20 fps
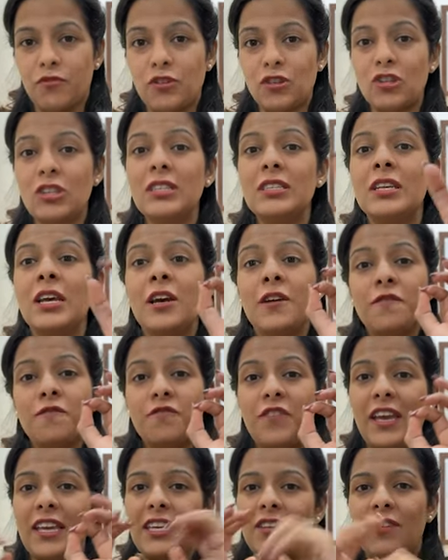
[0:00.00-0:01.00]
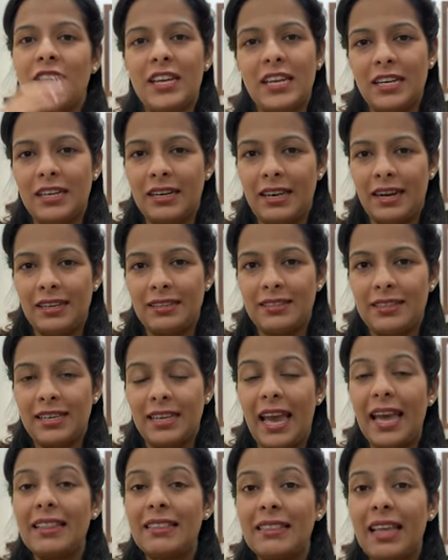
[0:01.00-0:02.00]
which is very interesting,
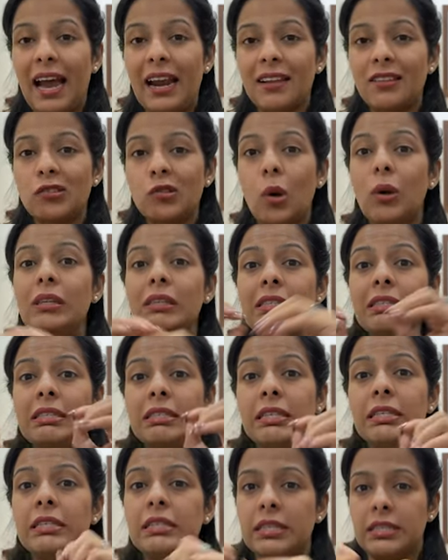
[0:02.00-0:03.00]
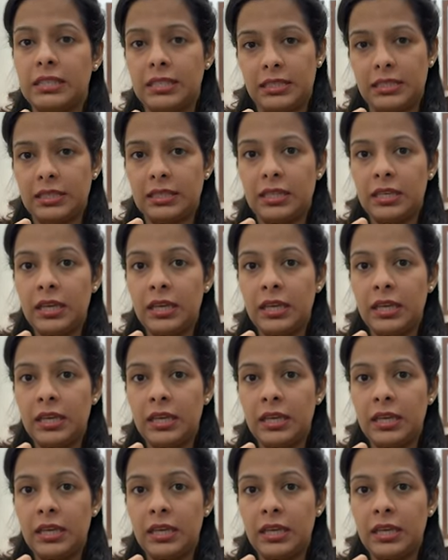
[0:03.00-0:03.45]
and that is called synthesis.